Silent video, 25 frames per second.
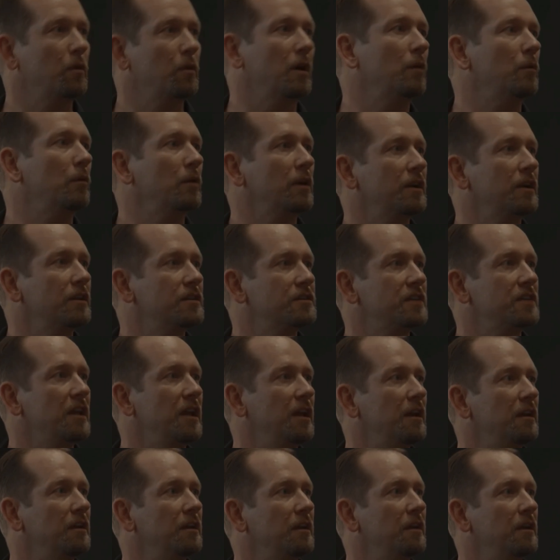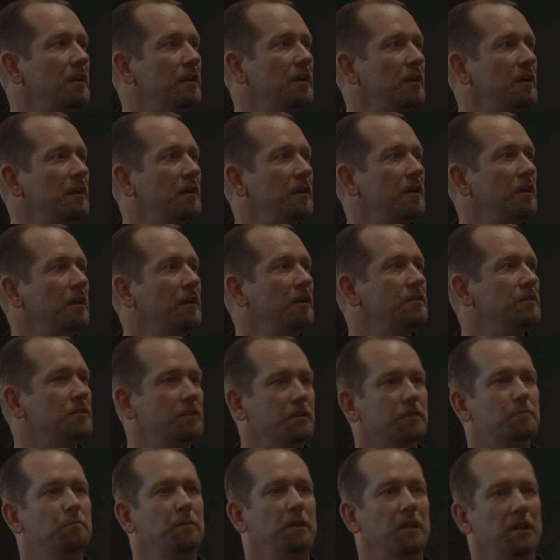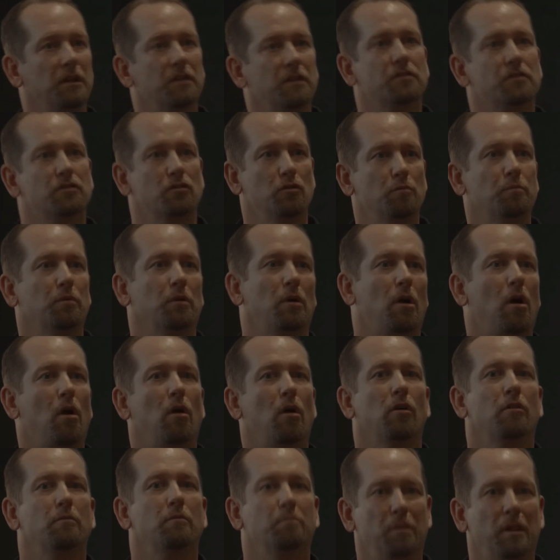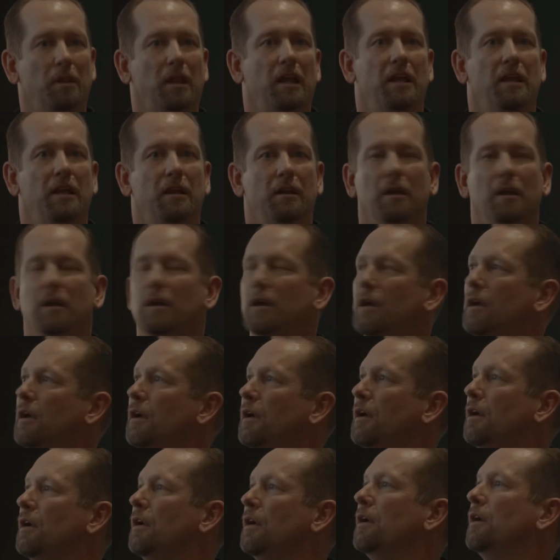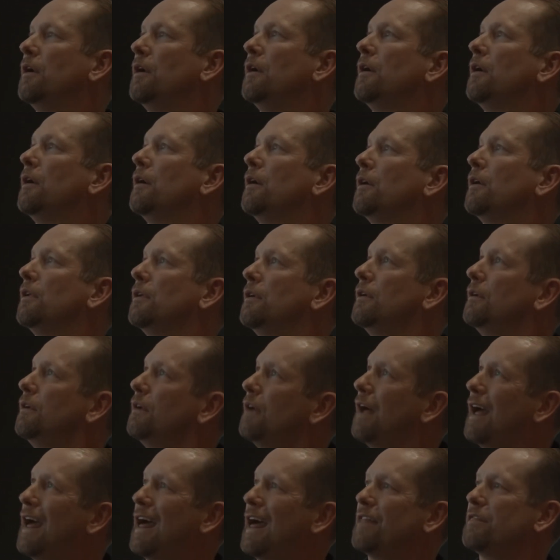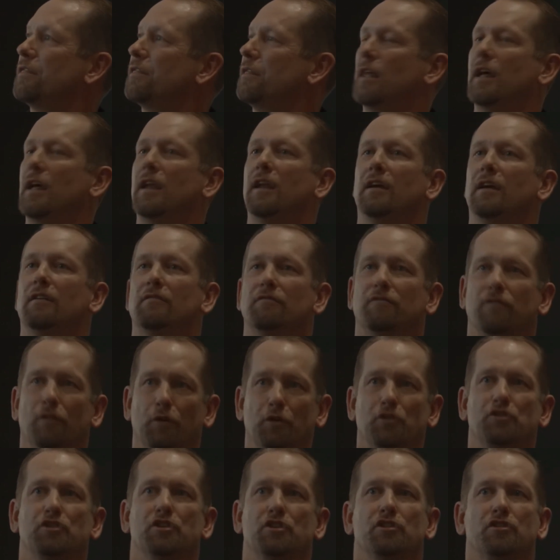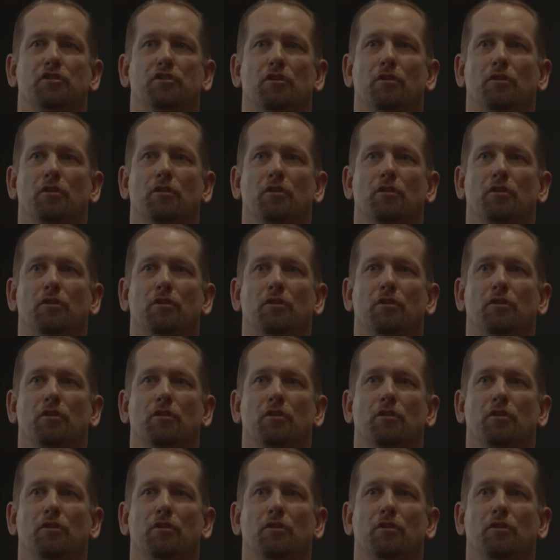I mean, it's insane. Like, looking back at it is actually pretty crazy. But then you just add on, like,